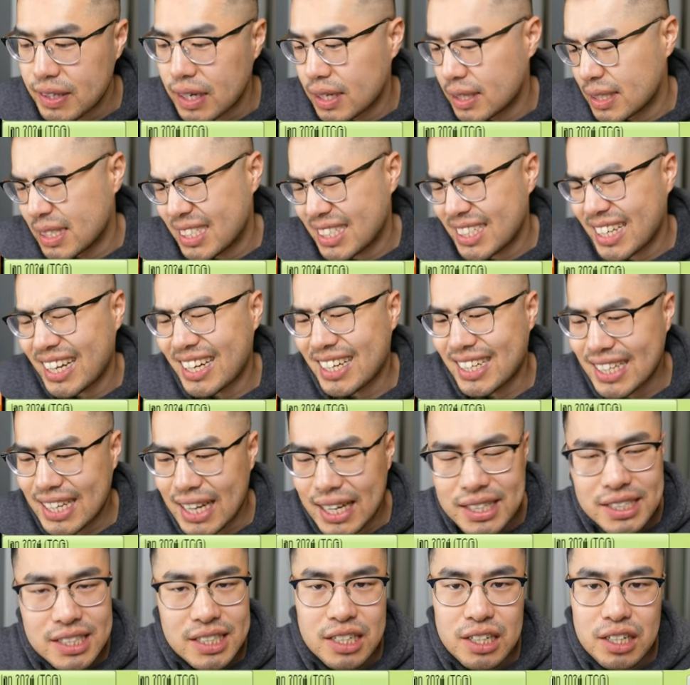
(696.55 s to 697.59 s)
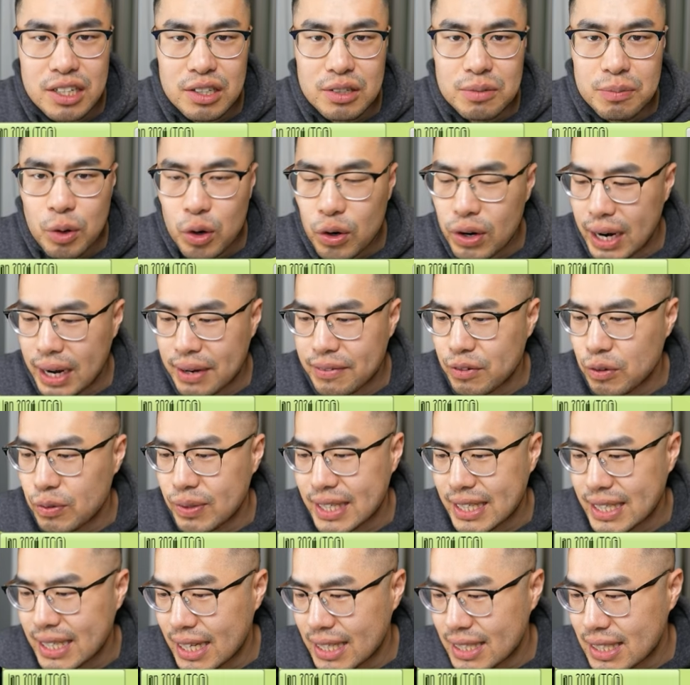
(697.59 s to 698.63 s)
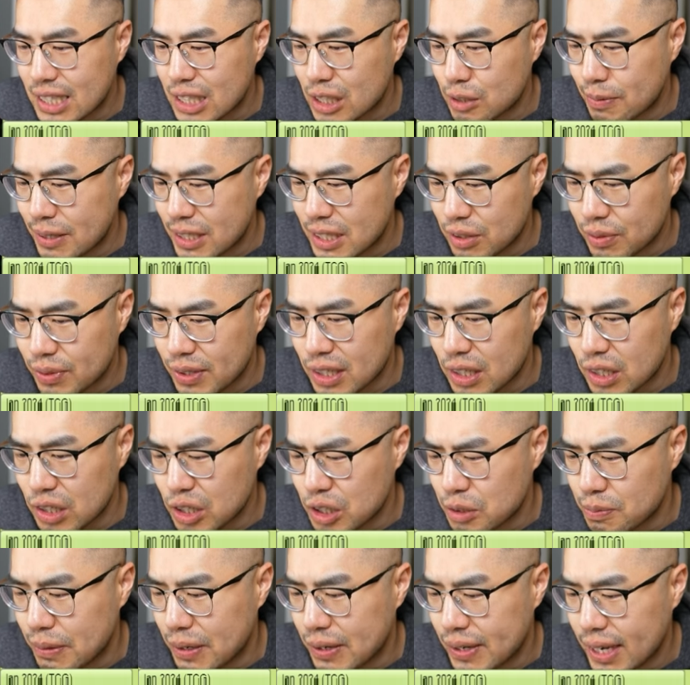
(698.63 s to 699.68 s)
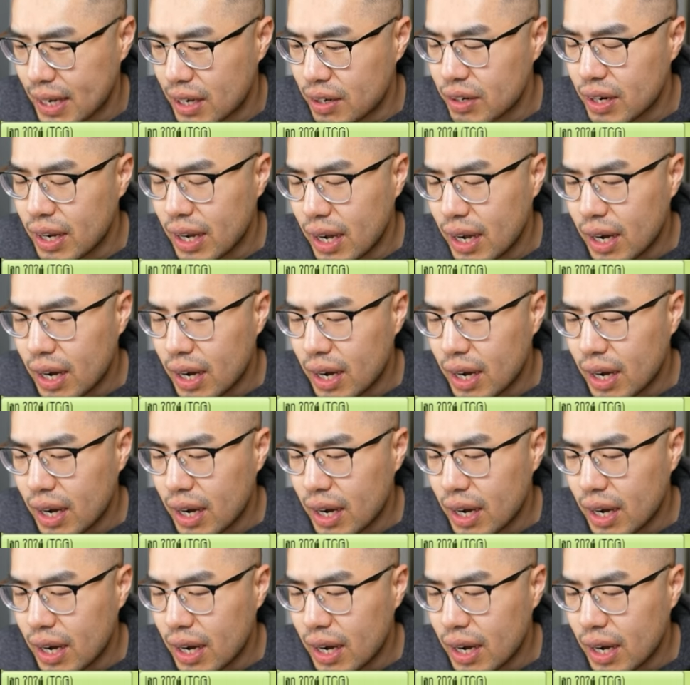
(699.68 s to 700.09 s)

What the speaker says: Just gotta test it a little more. I haven't really tested, especially with the low spell count.